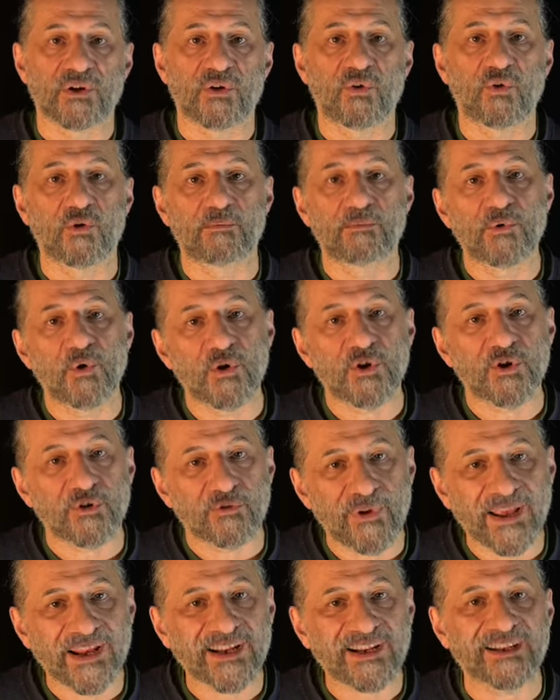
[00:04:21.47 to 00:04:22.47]
Or more
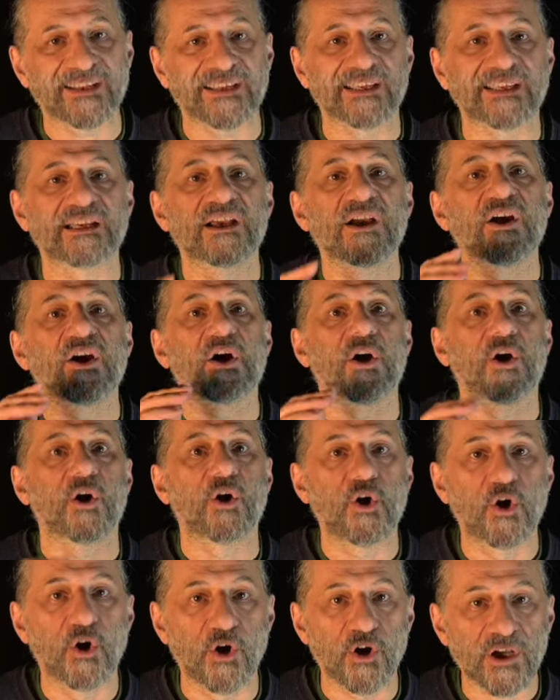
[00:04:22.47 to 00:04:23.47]
correctly, a
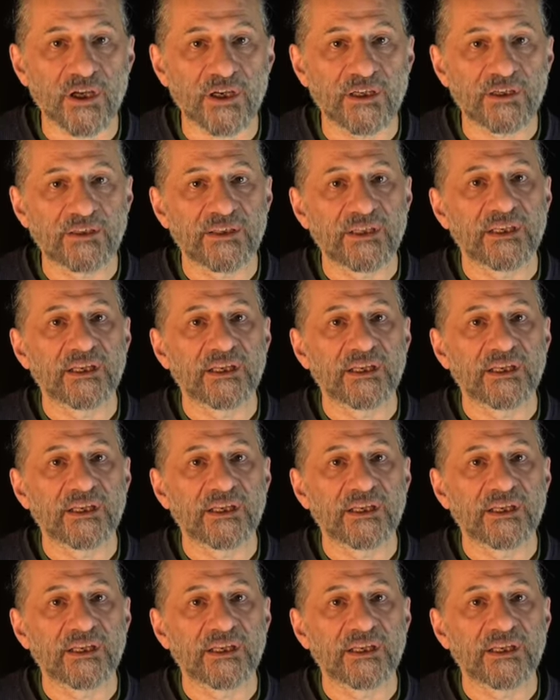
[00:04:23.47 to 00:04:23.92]
hook,